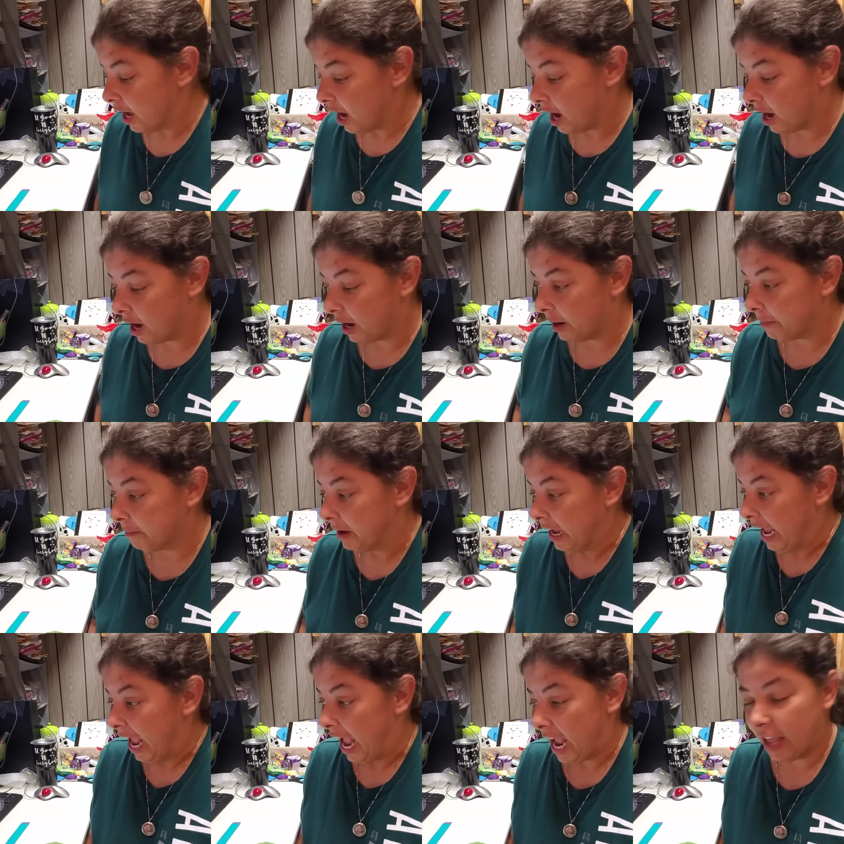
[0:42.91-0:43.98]
And
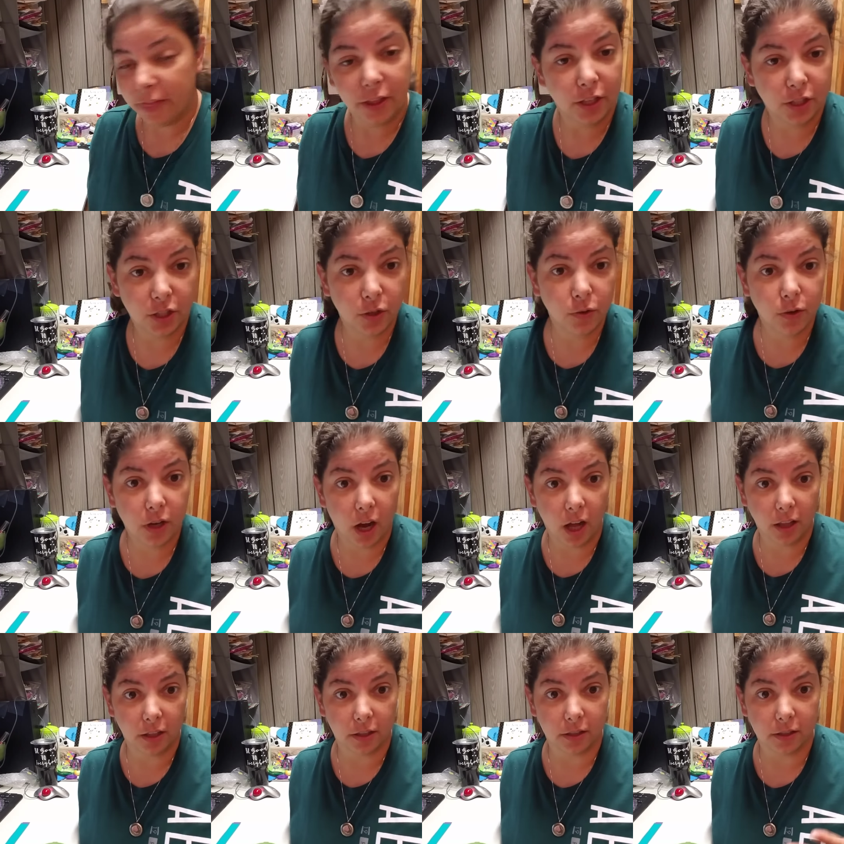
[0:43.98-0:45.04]
the two
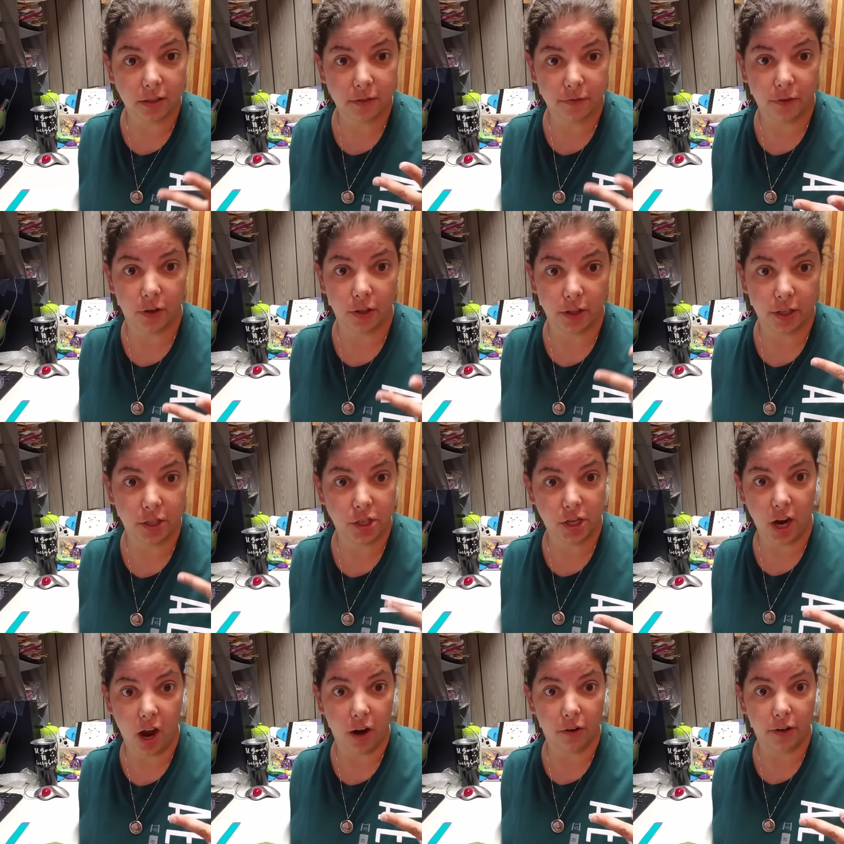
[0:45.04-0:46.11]
colors for the
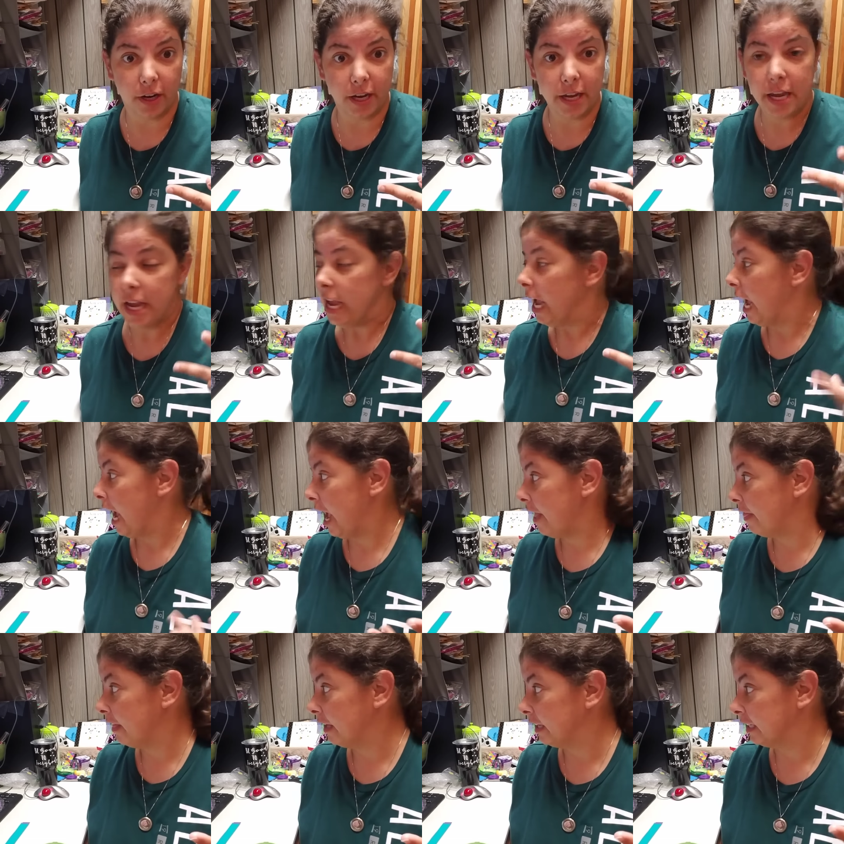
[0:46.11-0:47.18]
Chiari
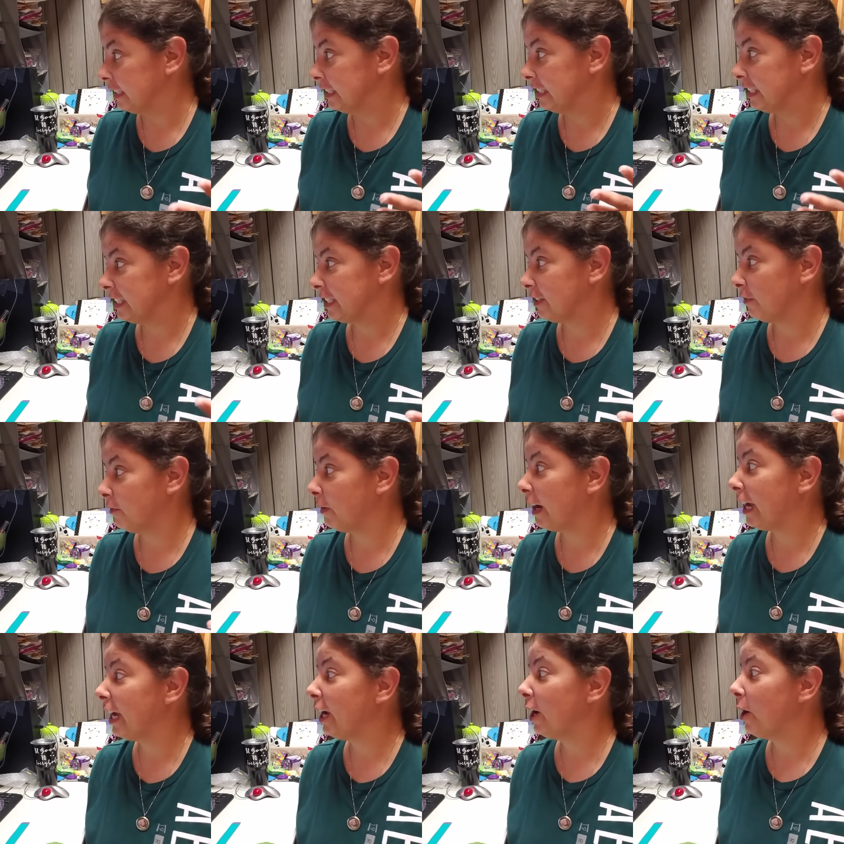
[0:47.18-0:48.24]
and the
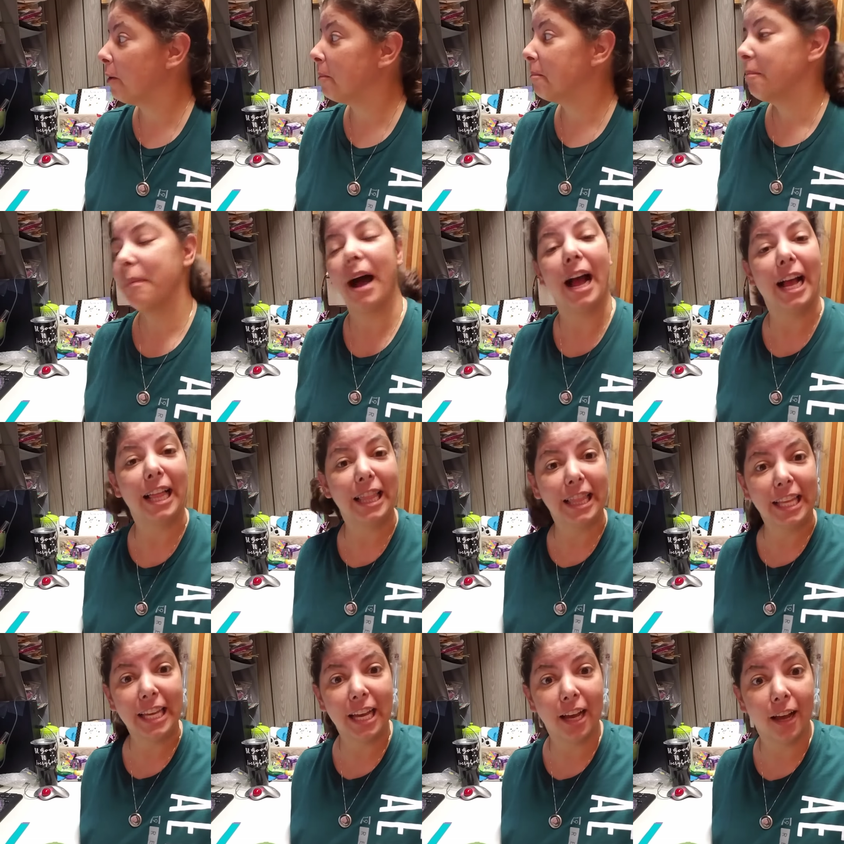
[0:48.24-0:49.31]

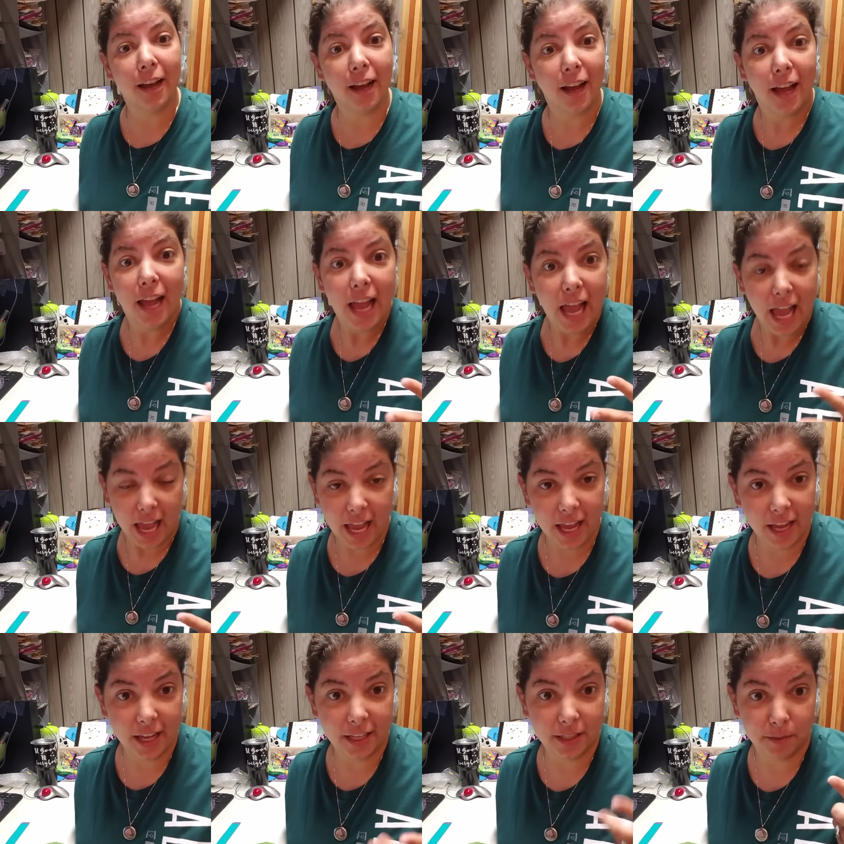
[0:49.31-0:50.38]
syringomyelia
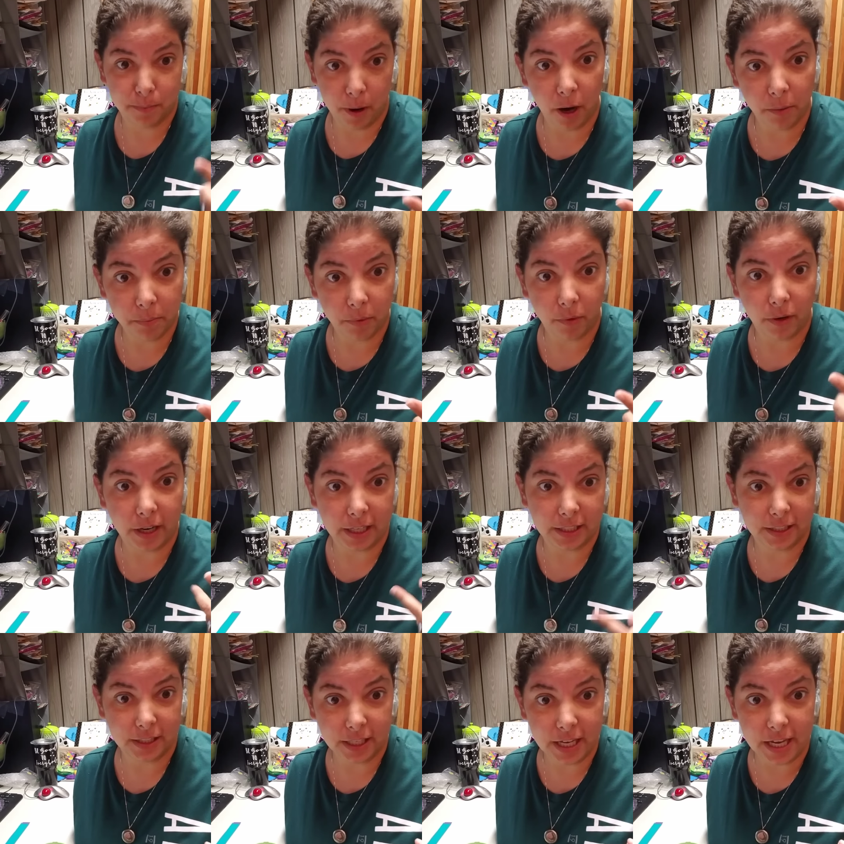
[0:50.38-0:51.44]
is purple
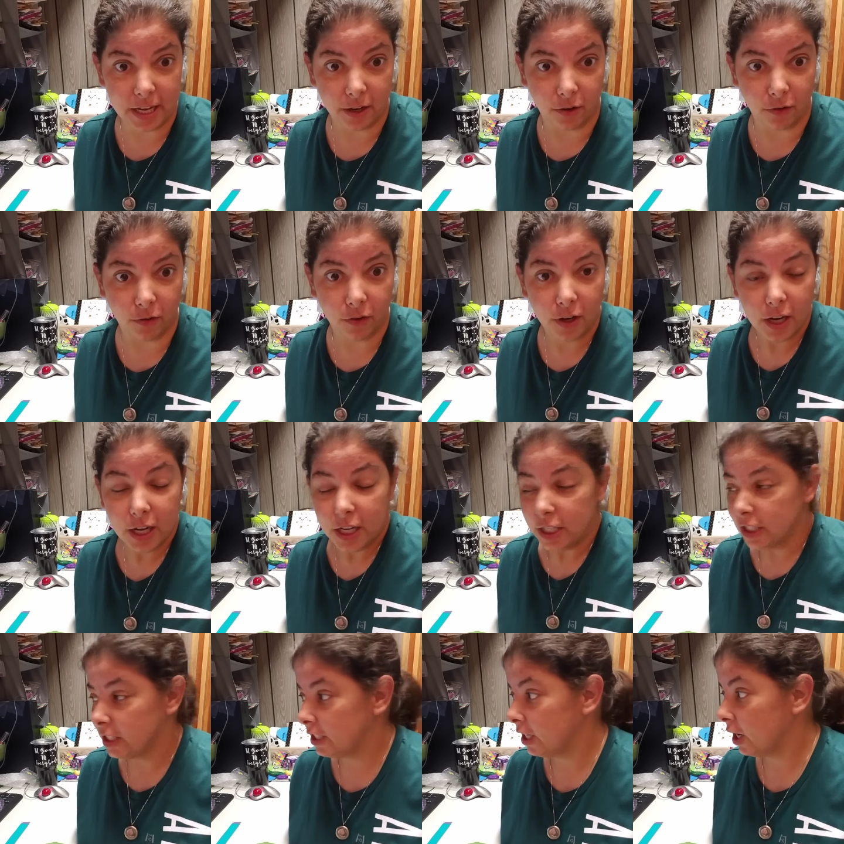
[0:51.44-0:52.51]
and teal.
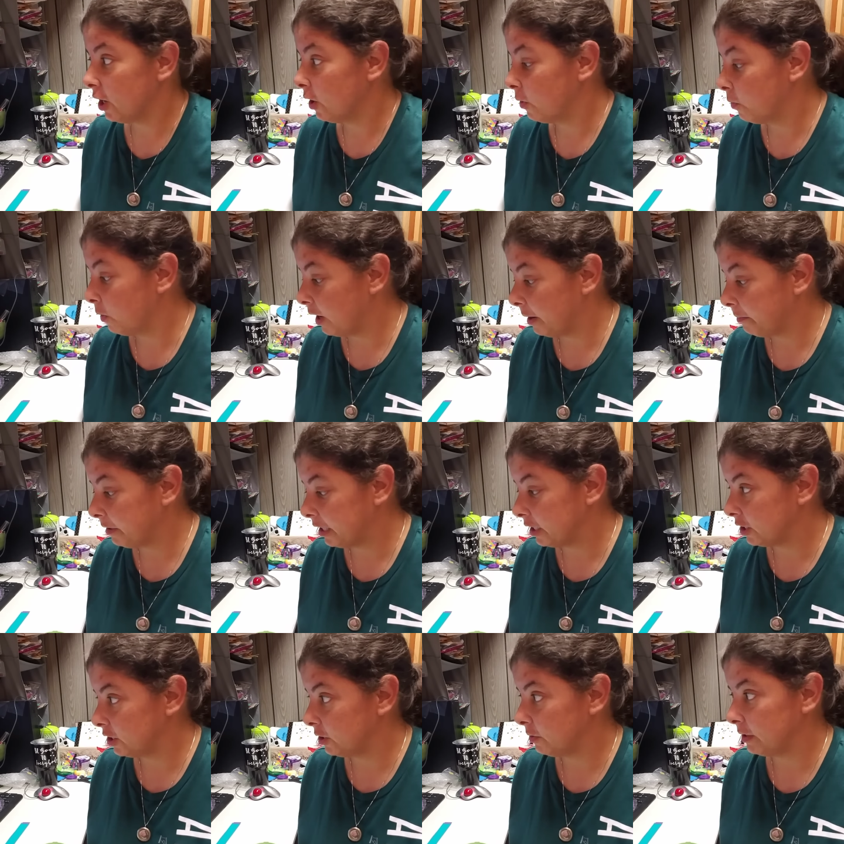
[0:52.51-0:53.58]
So what I'm going to
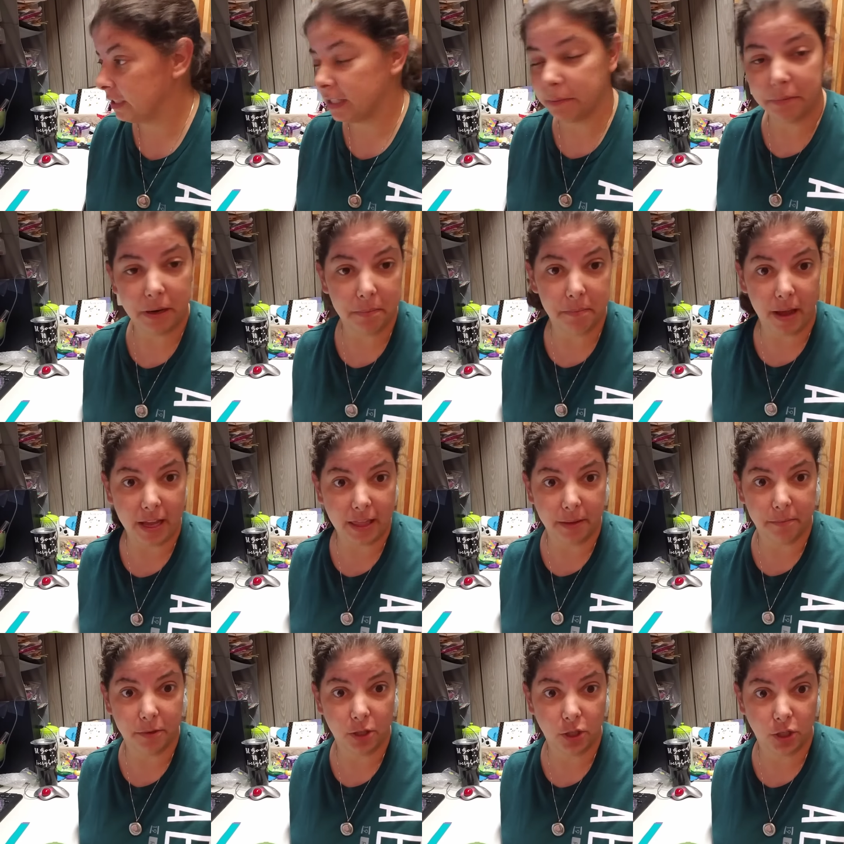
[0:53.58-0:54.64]
do is I'm going to make
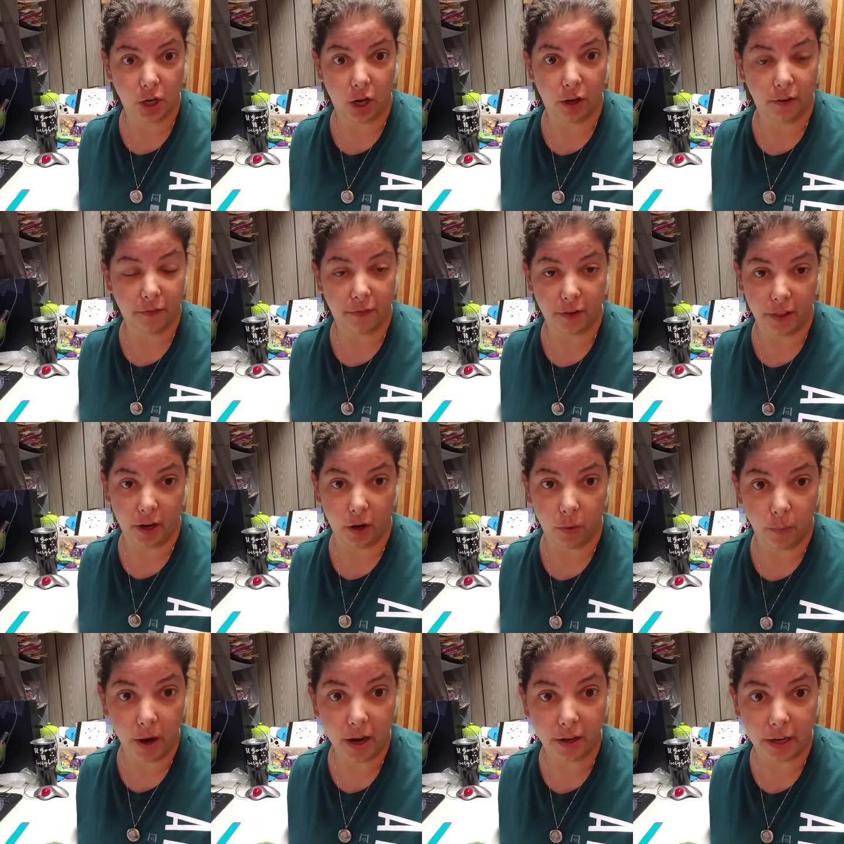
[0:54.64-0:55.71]
them a shirt for their
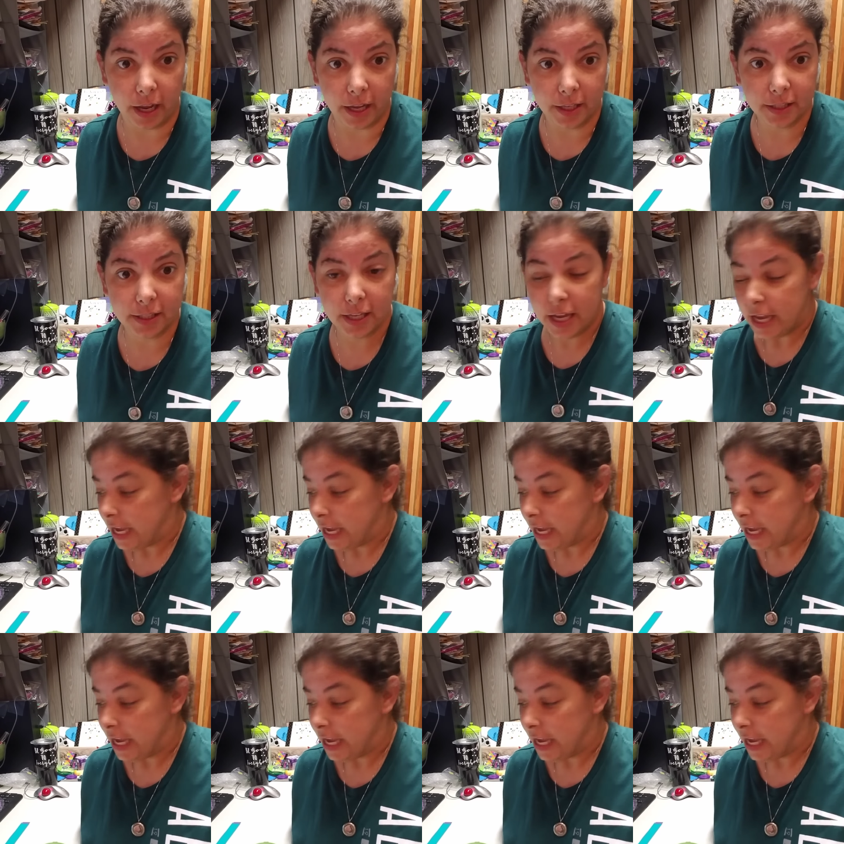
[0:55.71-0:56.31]
awareness,